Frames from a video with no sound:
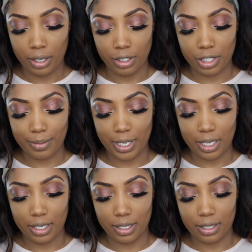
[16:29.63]
just
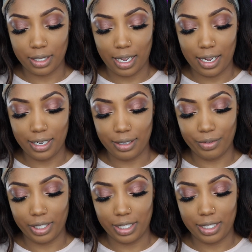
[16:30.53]
because I
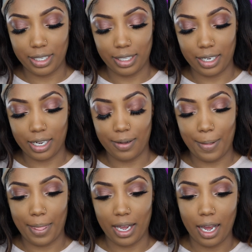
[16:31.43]
didn't really see like a
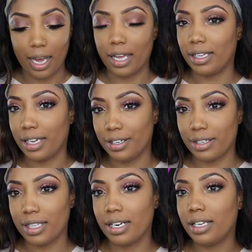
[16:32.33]

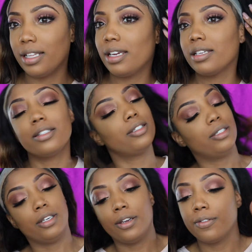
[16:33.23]
highlighter that I liked
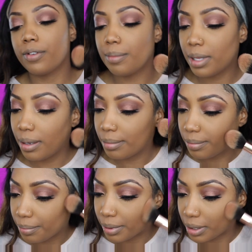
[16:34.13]
from them.
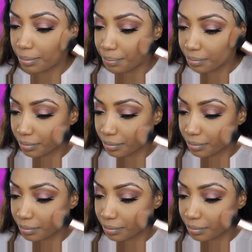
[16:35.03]
But